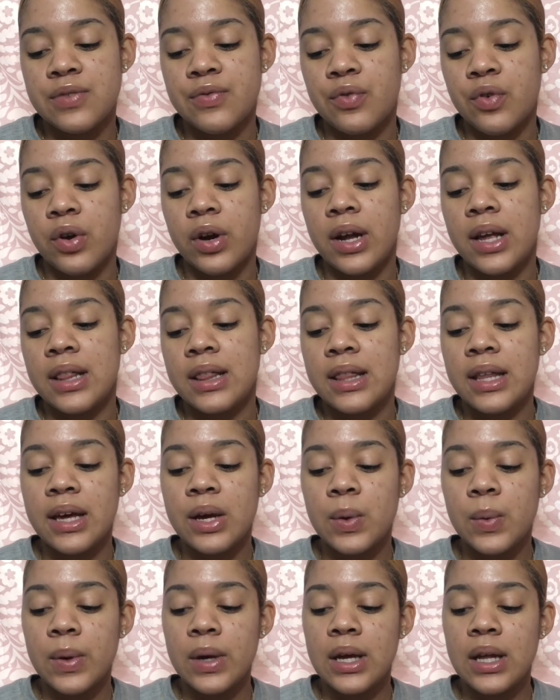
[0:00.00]
for a
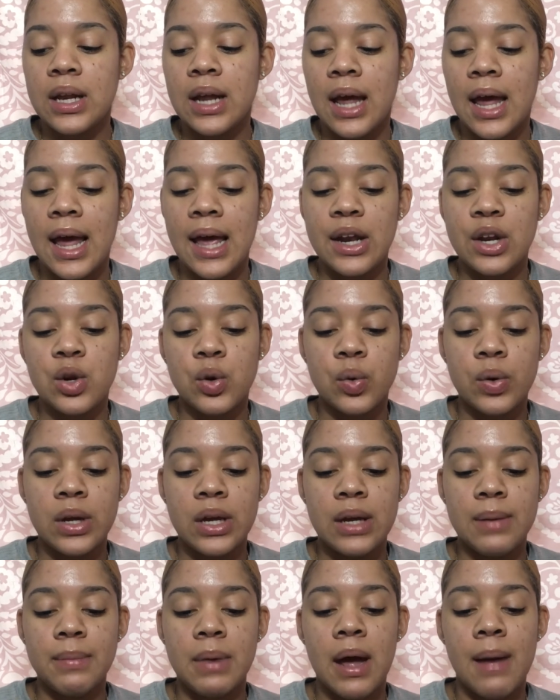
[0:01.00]
liquid and
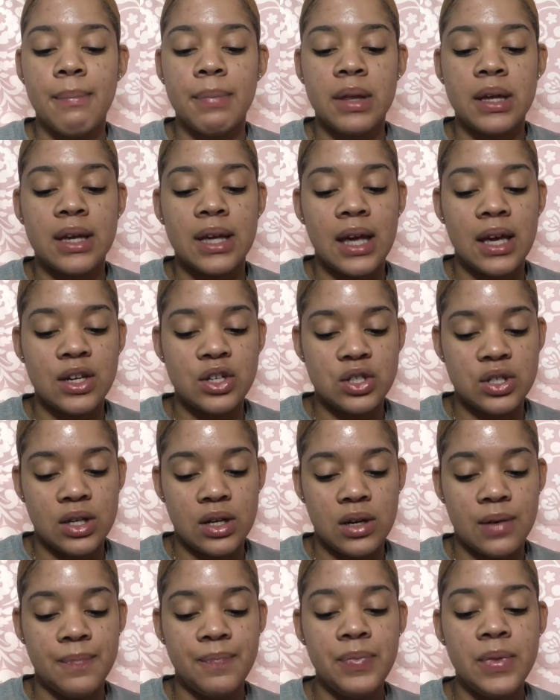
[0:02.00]
cream application.
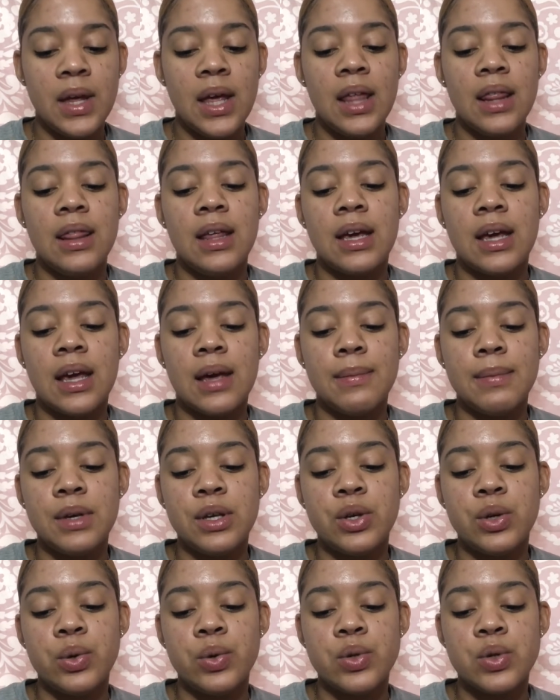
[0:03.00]
They can be
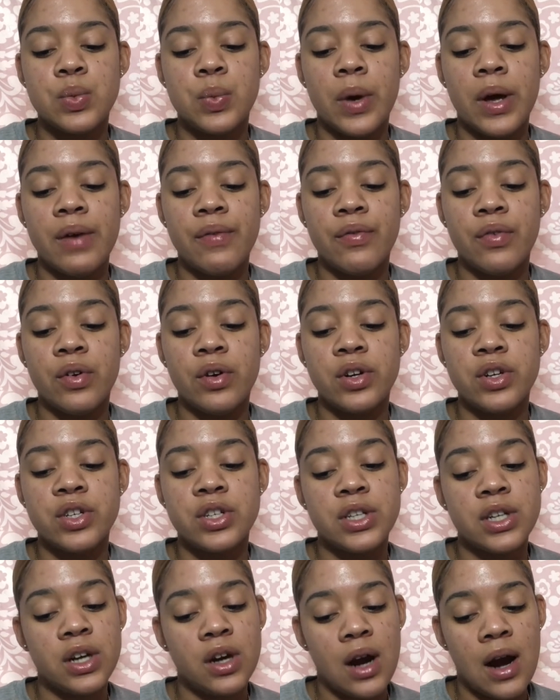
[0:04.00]
used wet for a
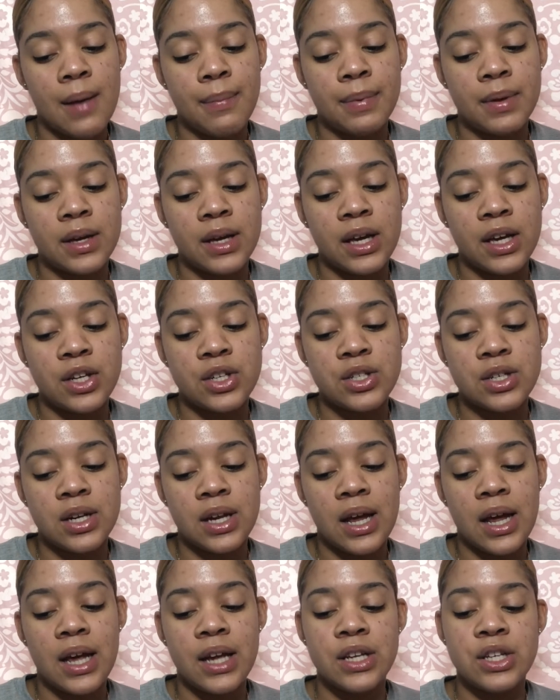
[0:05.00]
sheer application
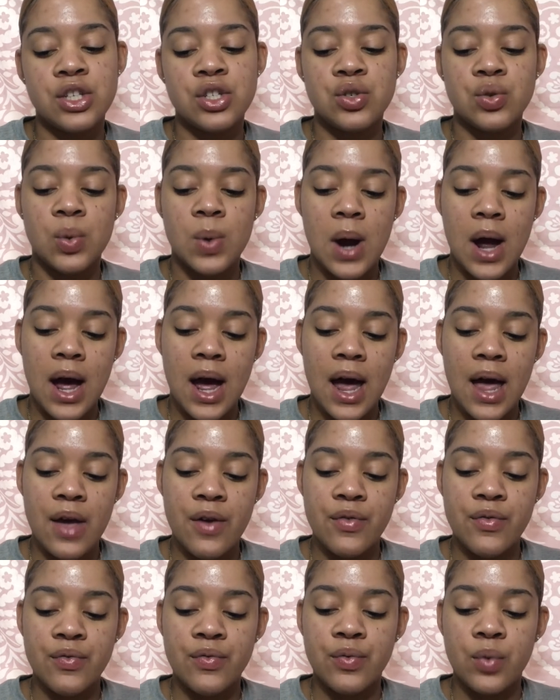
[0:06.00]
and dry
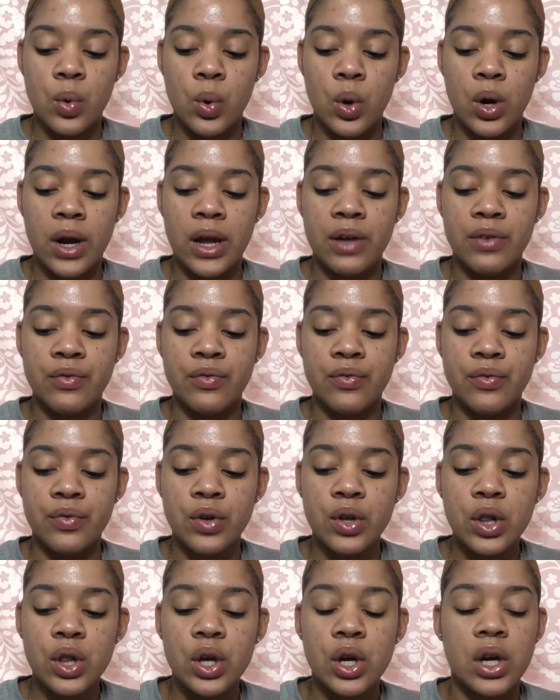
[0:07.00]
for a
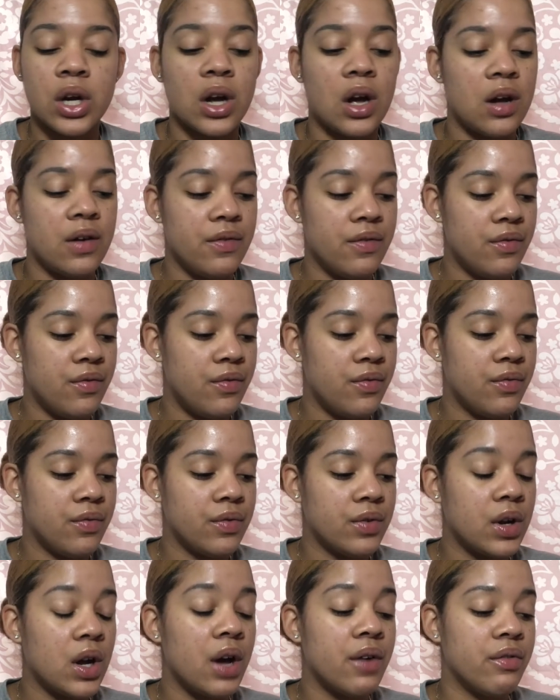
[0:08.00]
fuller
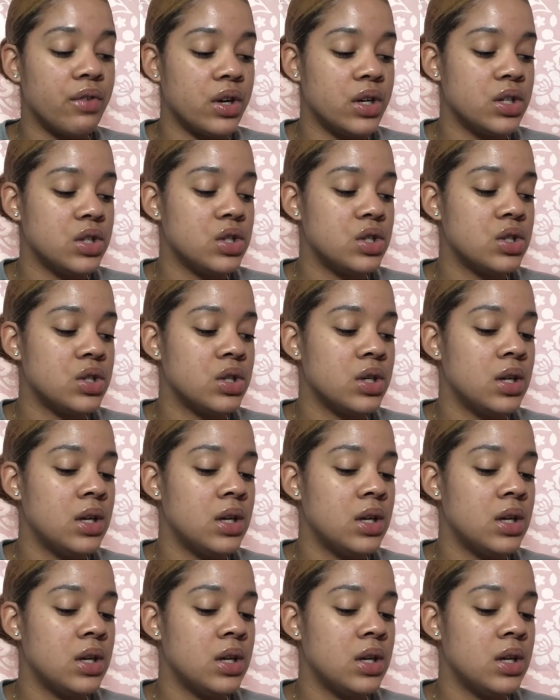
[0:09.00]
coverage.